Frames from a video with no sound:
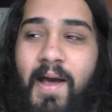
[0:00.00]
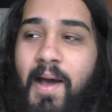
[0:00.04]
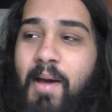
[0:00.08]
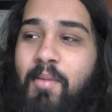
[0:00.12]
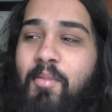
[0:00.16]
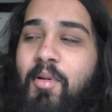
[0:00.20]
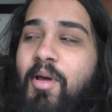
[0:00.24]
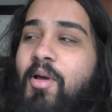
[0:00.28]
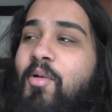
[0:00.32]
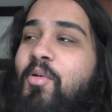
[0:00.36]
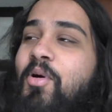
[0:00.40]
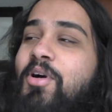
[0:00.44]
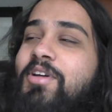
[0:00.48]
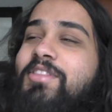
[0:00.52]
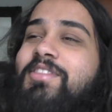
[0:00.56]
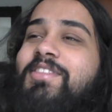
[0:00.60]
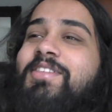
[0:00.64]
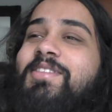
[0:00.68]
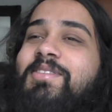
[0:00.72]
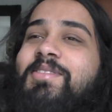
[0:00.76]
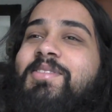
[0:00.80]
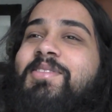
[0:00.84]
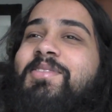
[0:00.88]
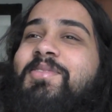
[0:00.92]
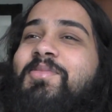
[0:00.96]
I'm like,
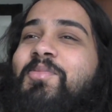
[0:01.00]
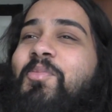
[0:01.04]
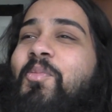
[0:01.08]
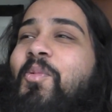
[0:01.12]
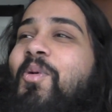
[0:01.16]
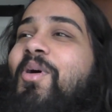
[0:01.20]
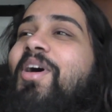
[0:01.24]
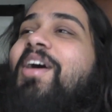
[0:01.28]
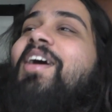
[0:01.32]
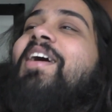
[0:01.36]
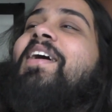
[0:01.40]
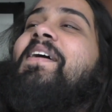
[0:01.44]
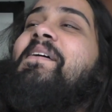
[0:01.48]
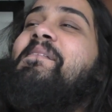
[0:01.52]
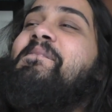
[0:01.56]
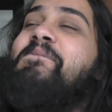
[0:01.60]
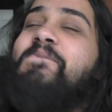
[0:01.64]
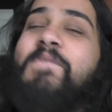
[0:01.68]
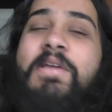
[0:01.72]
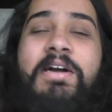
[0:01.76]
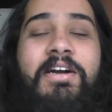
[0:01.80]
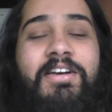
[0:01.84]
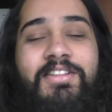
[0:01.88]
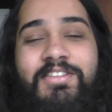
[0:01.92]
what?